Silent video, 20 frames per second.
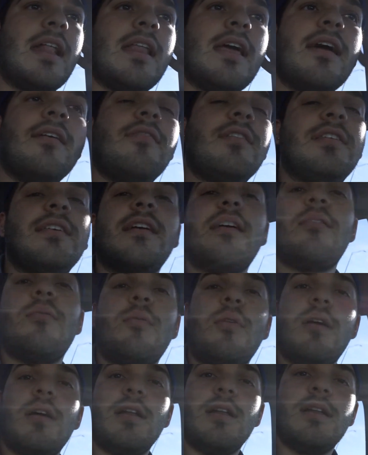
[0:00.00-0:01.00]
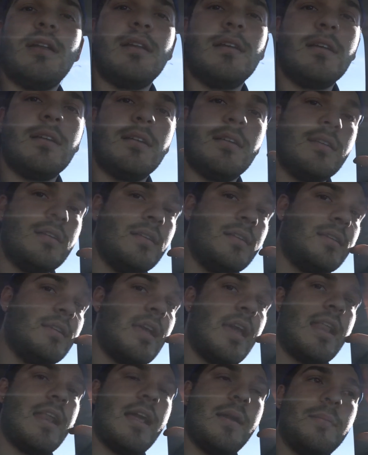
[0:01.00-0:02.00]
everything I wanted,
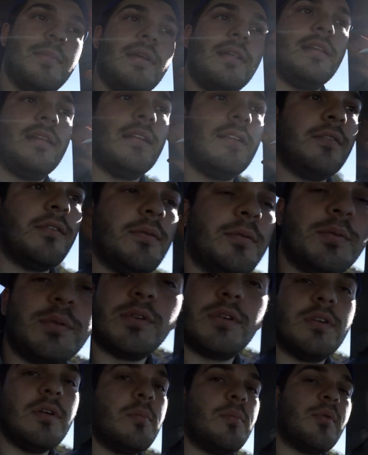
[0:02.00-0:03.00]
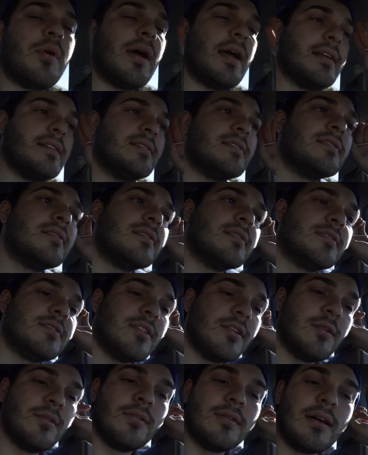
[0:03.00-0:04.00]
and I mean, it was a good price.
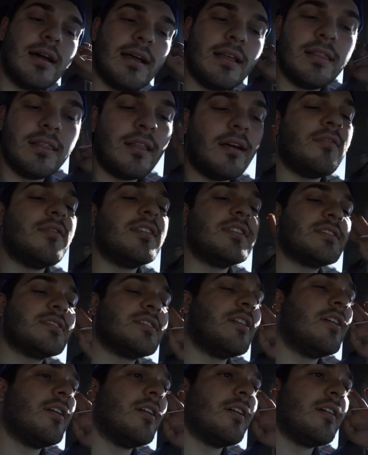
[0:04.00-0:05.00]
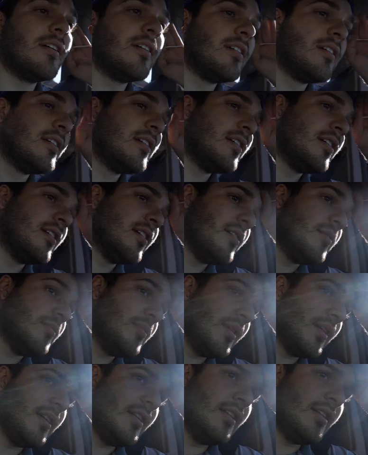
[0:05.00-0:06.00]
So I love this car,
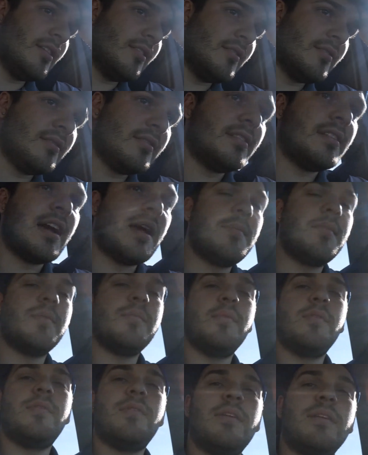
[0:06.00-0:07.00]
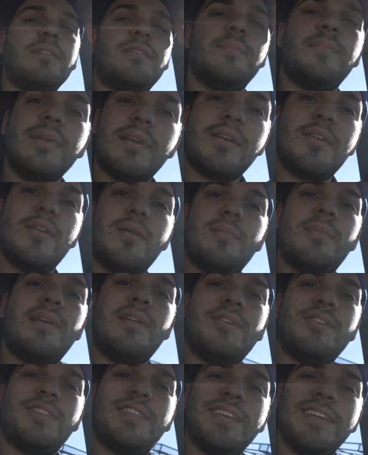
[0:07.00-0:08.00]
but you know, it's time to move on to bigger and
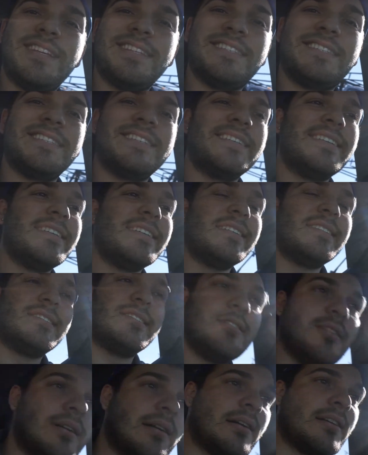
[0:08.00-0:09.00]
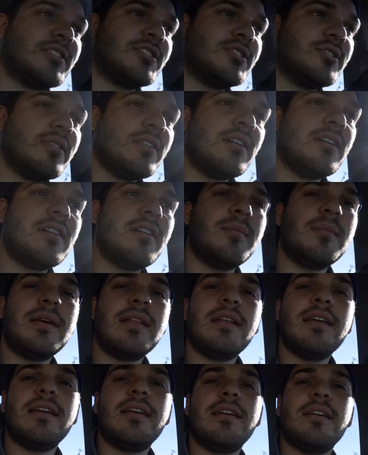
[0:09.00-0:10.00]
better things. So I'm going to show you in a
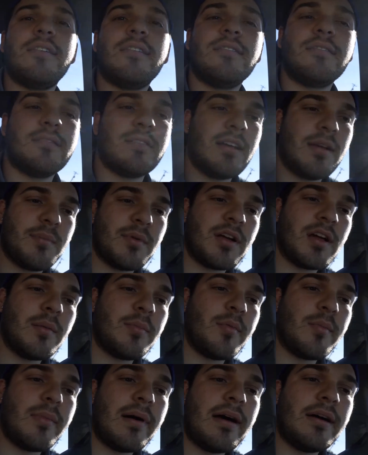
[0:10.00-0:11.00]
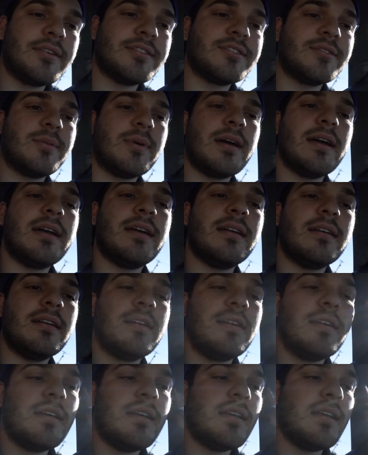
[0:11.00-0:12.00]
minute here. I'm a couple miles away,
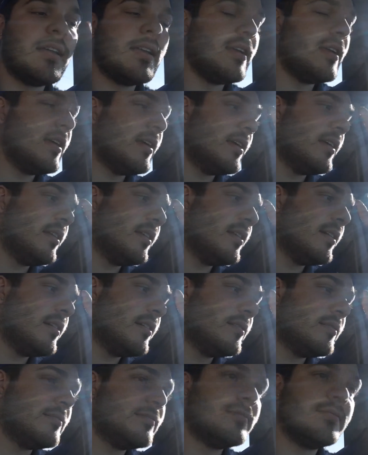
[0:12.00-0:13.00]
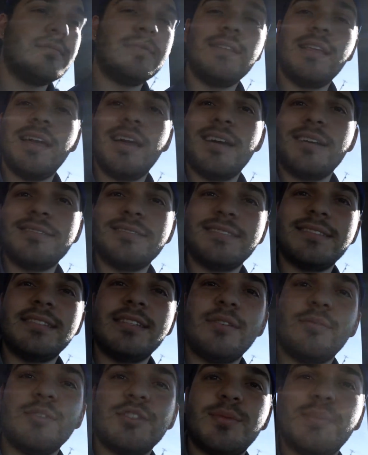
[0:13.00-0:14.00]
and yeah,
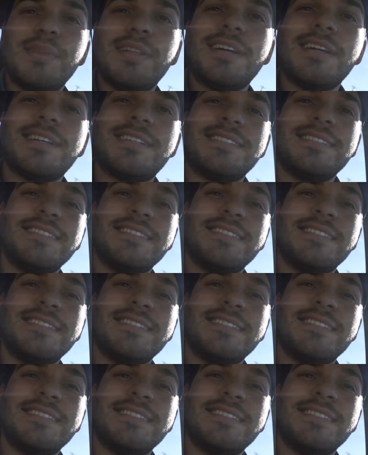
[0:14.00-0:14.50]
wish me luck.